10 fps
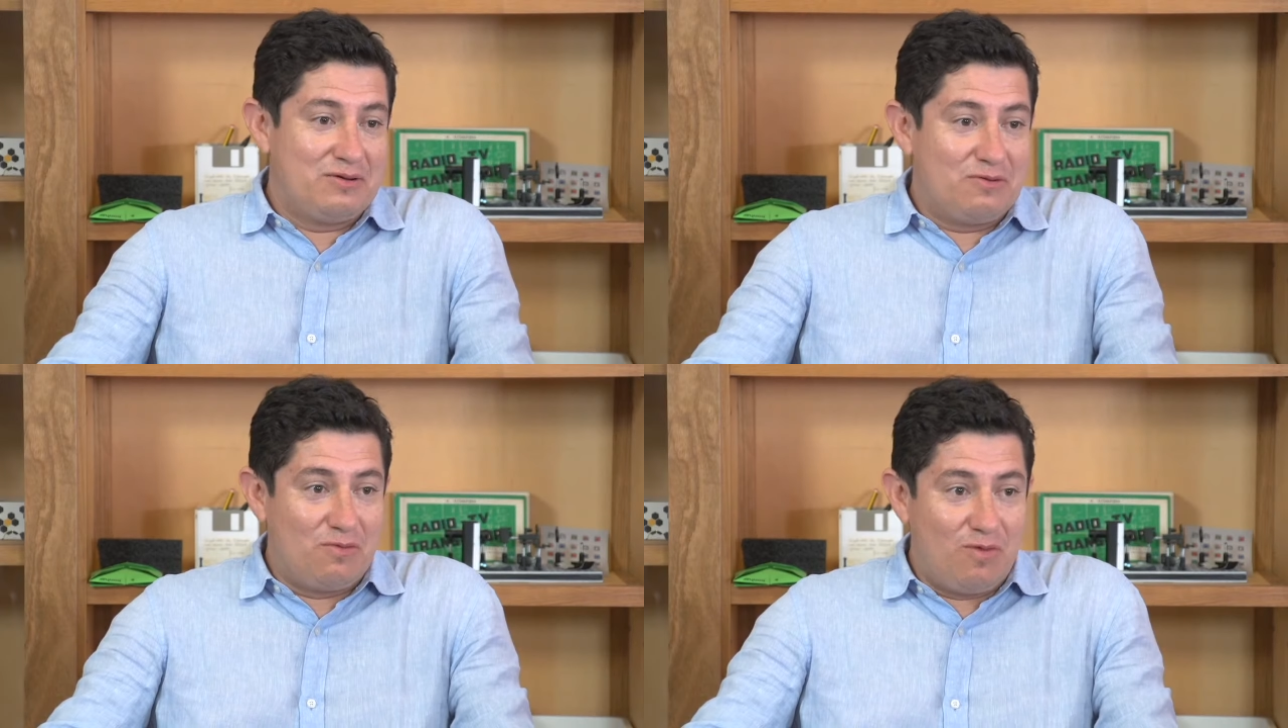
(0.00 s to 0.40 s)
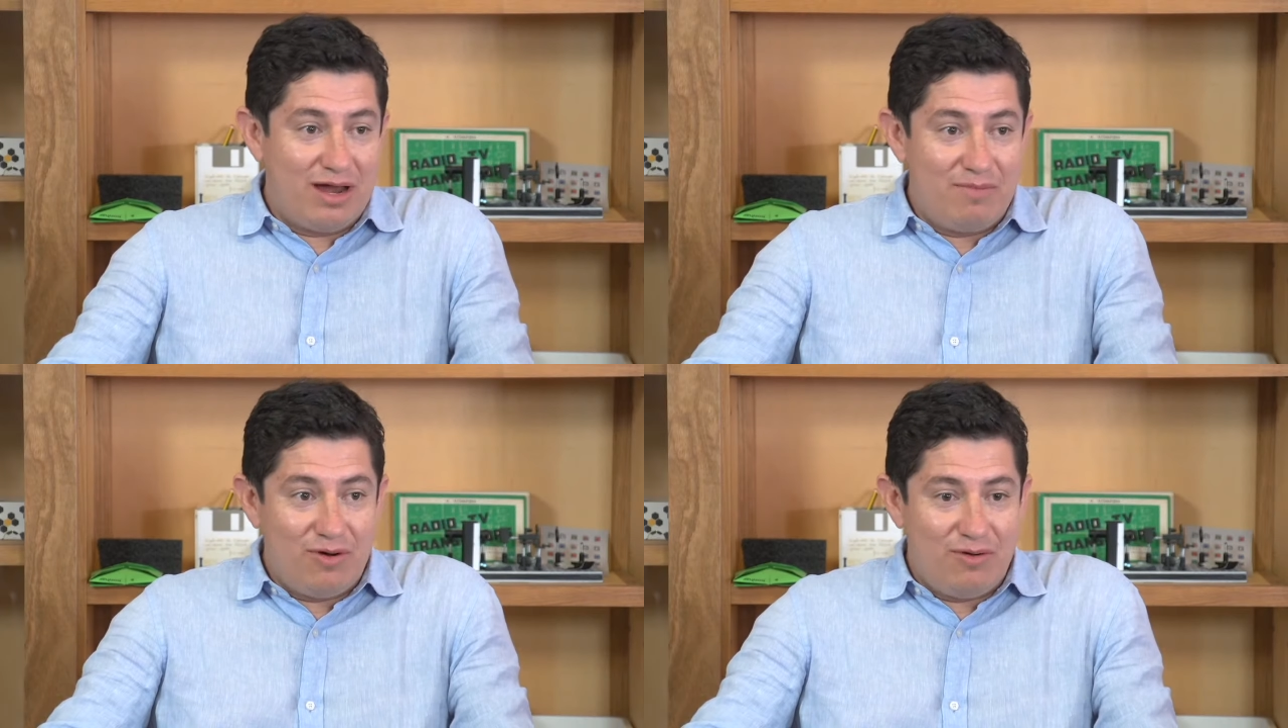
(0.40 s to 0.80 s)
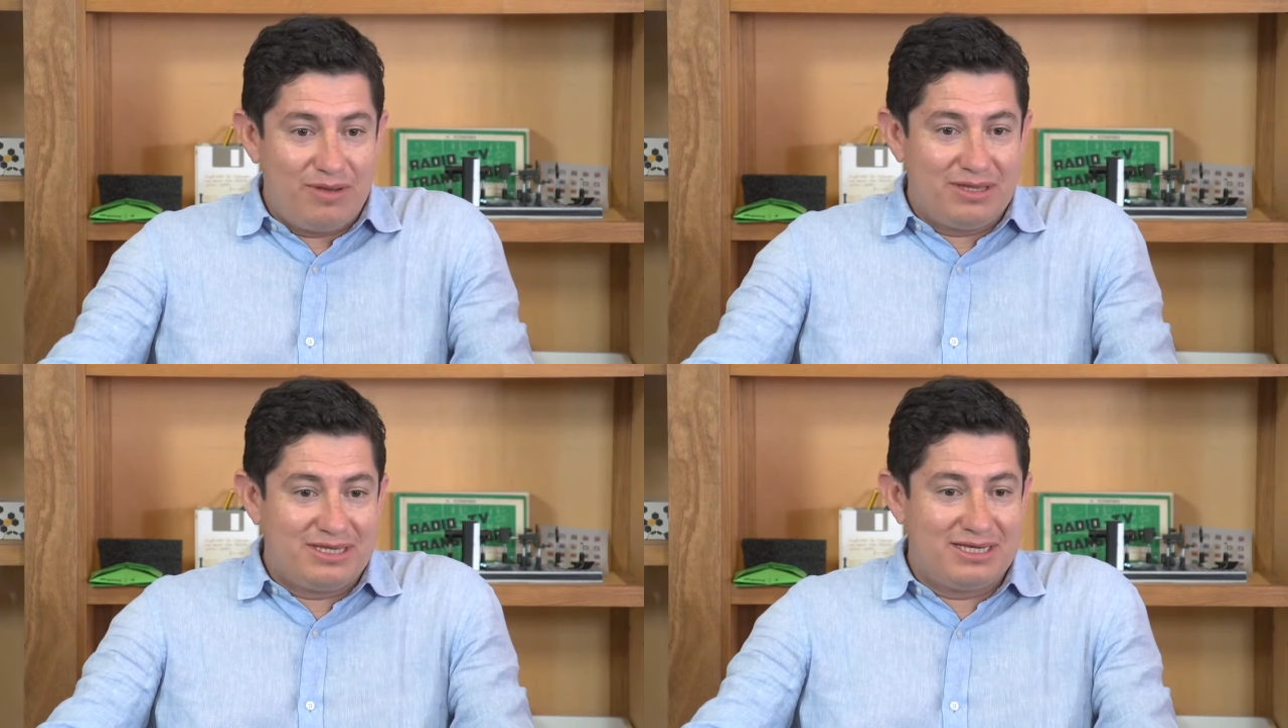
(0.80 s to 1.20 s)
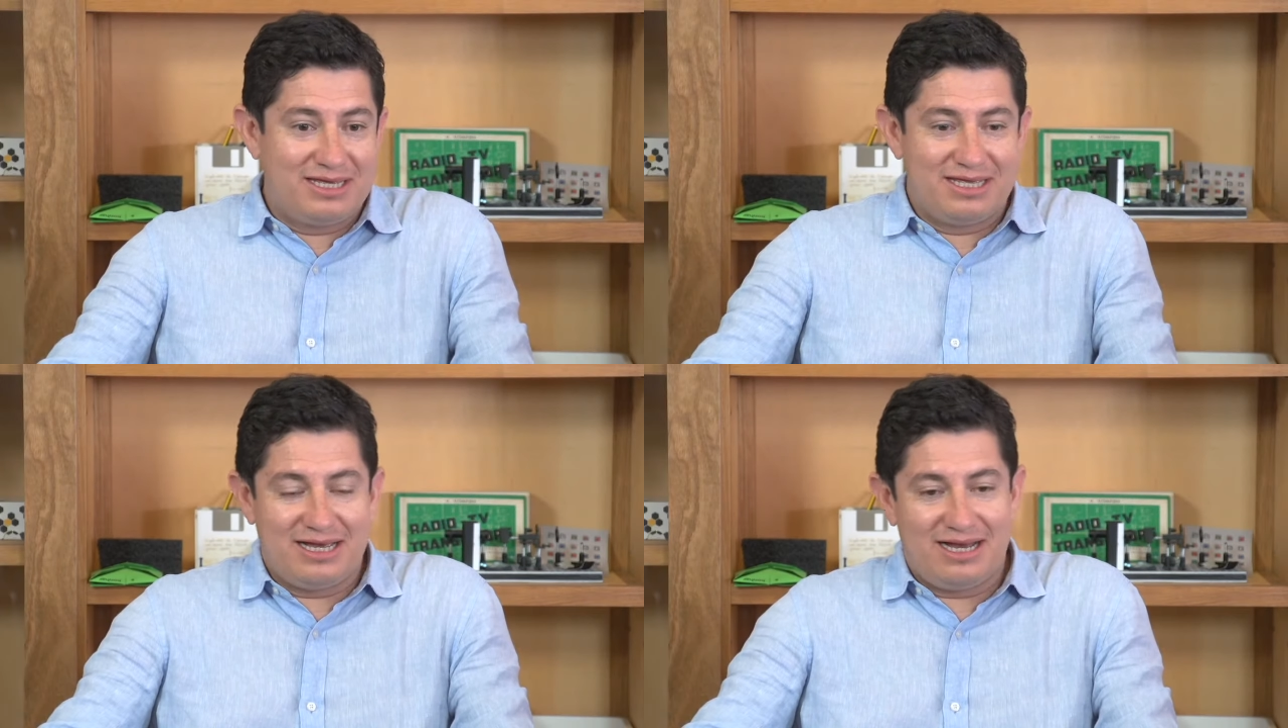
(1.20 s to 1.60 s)
one
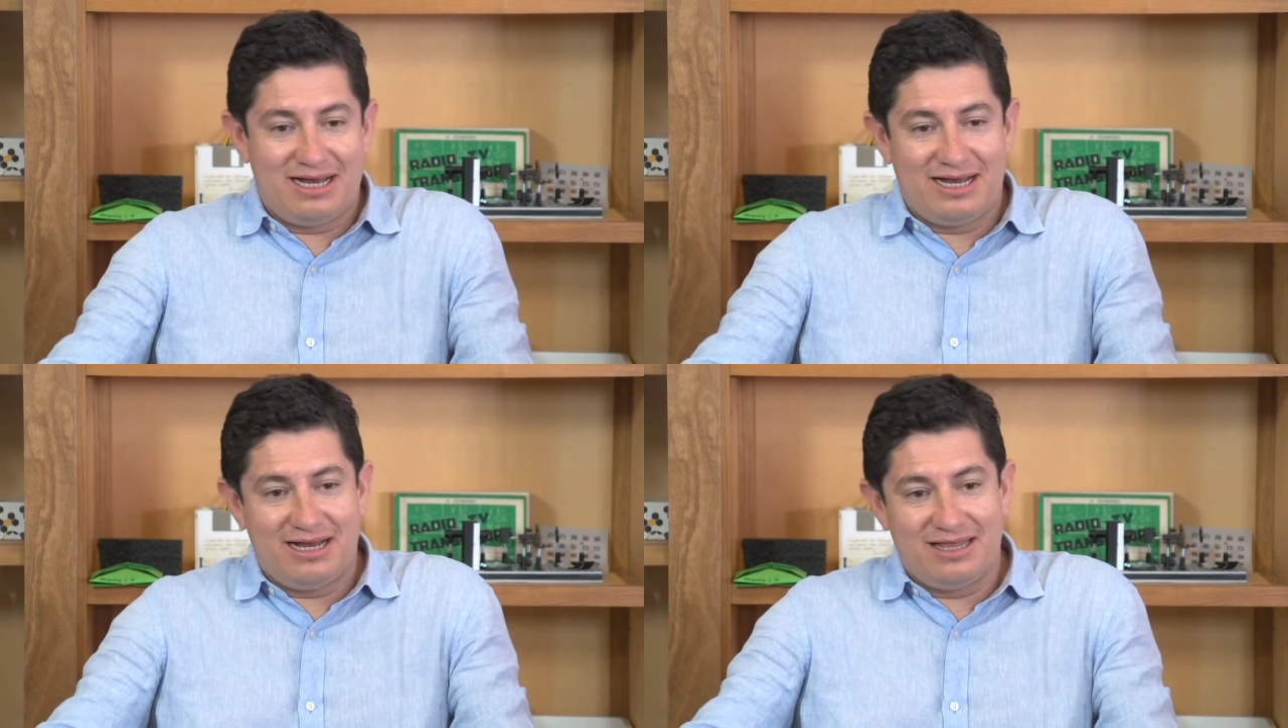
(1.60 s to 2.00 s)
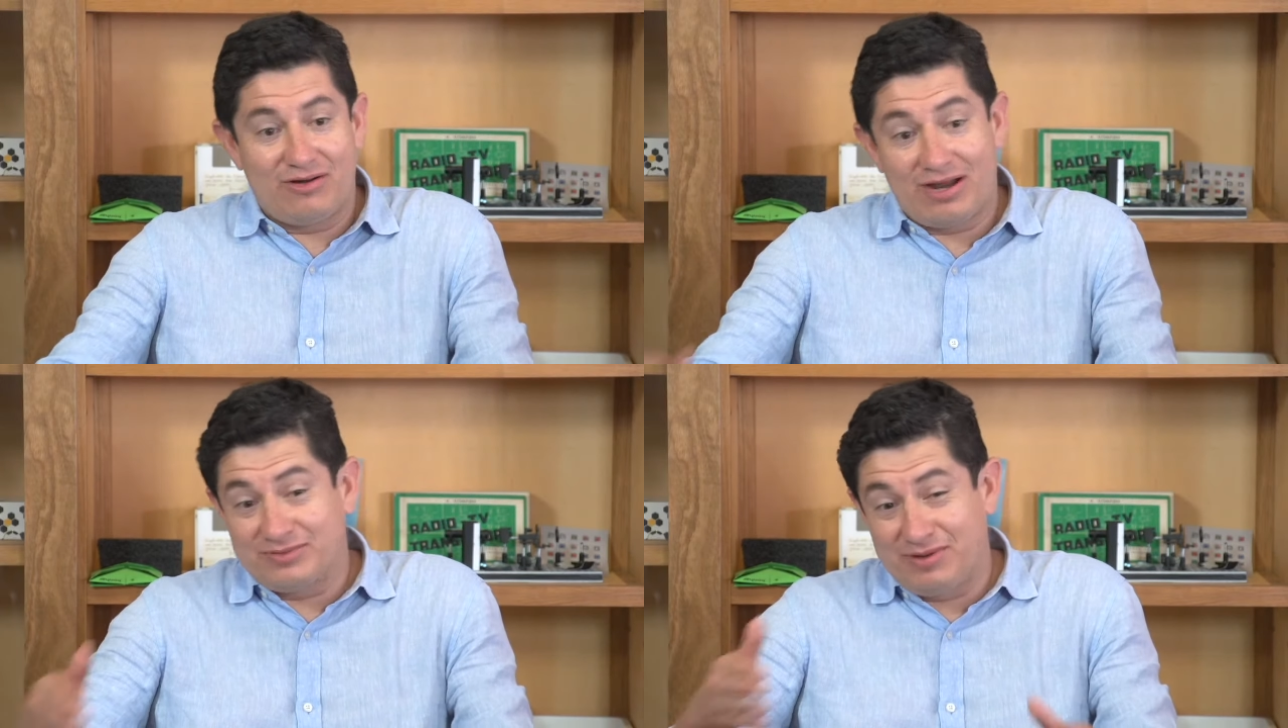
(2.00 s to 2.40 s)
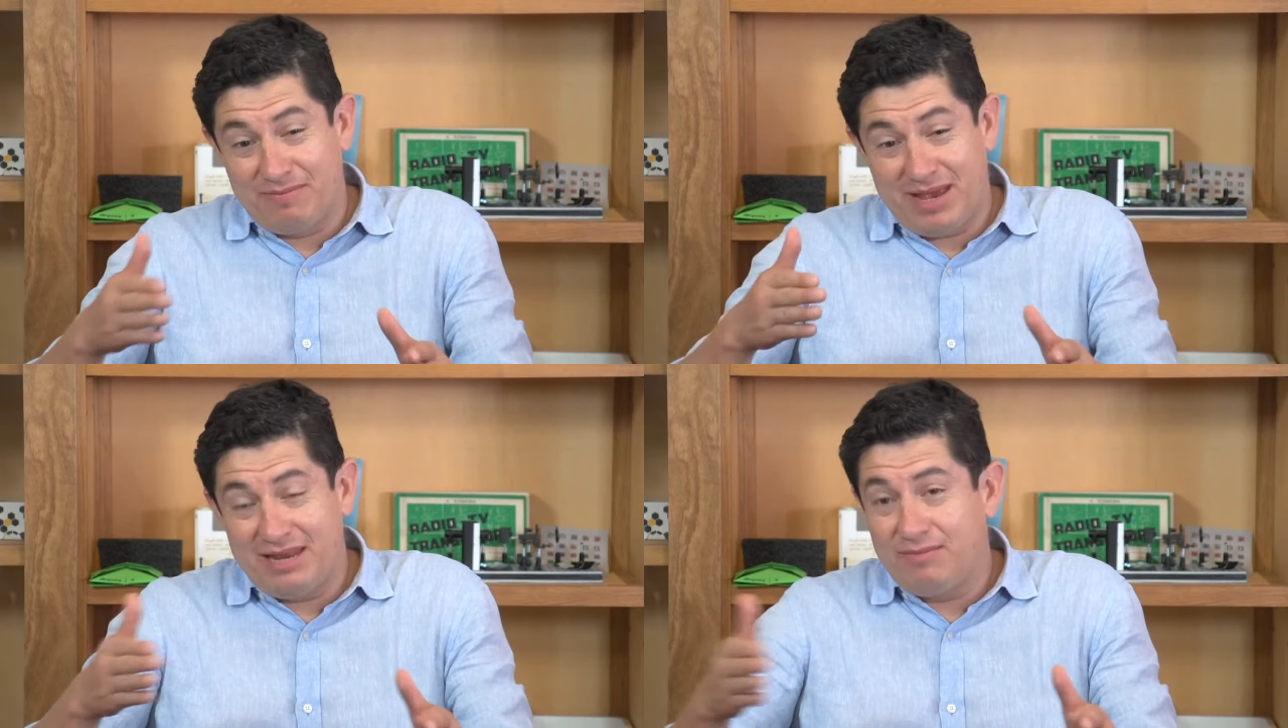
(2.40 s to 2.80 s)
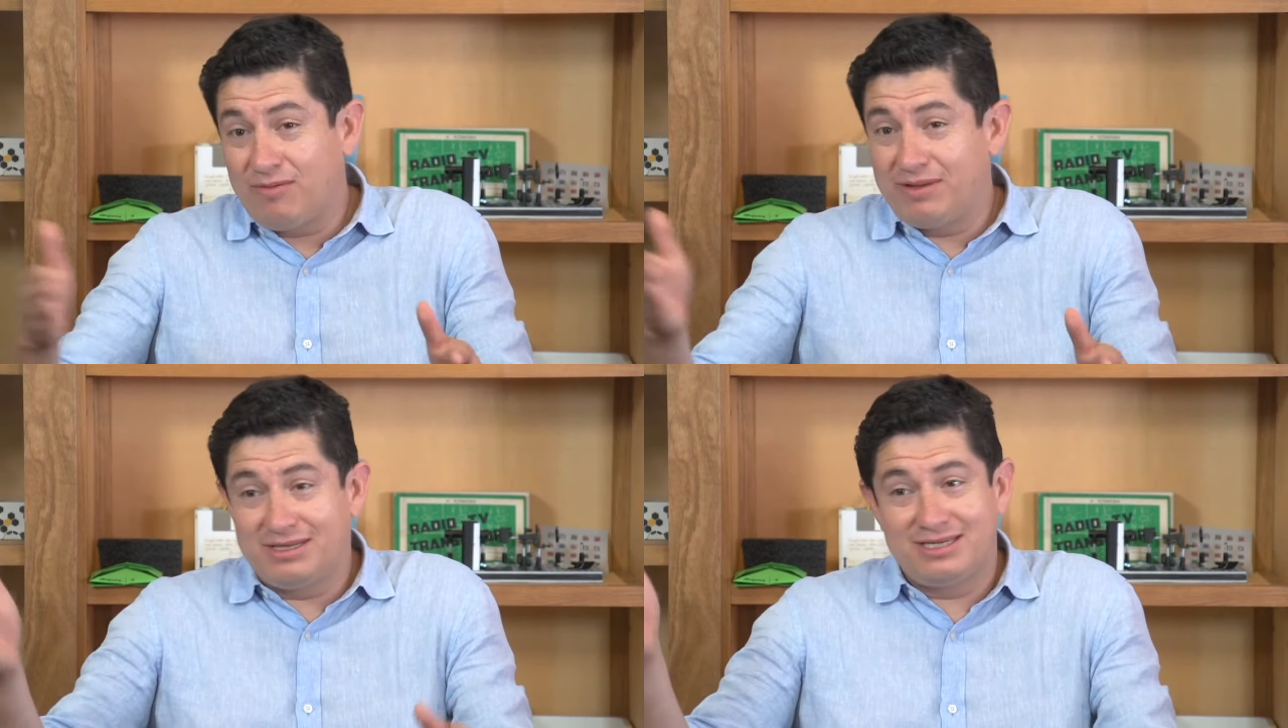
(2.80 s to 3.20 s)
moment, there has been many
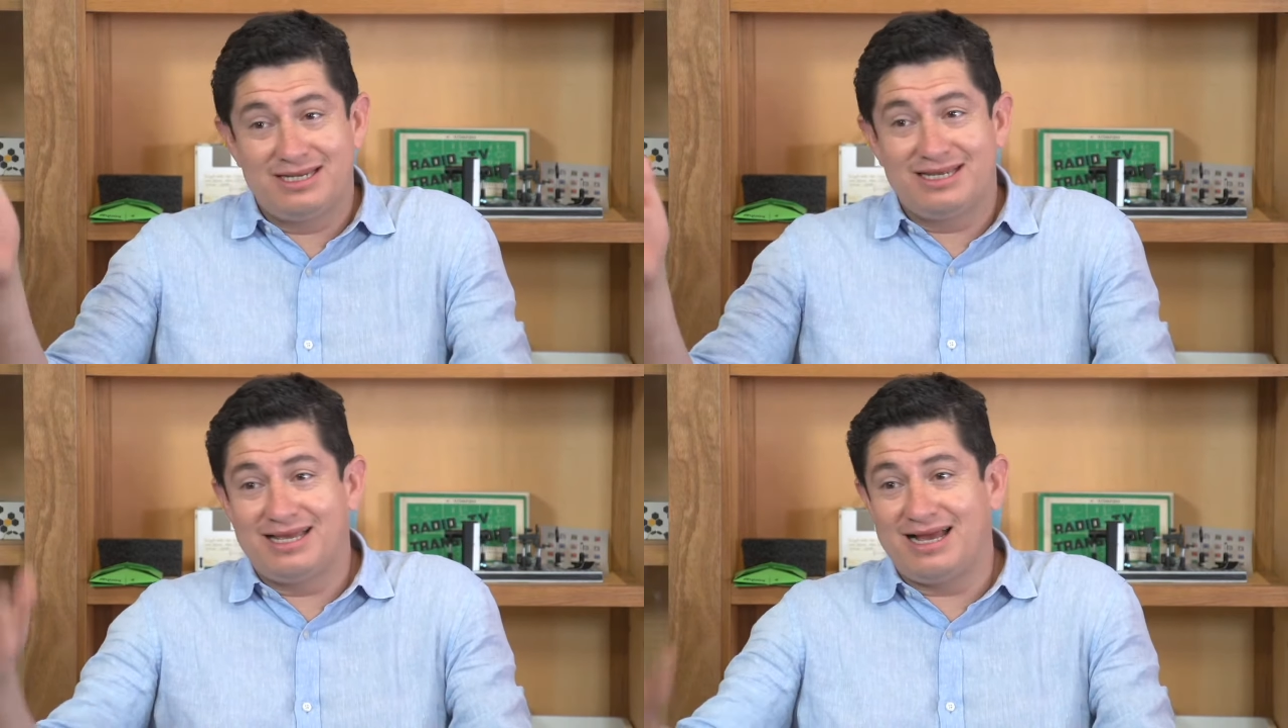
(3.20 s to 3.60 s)
moments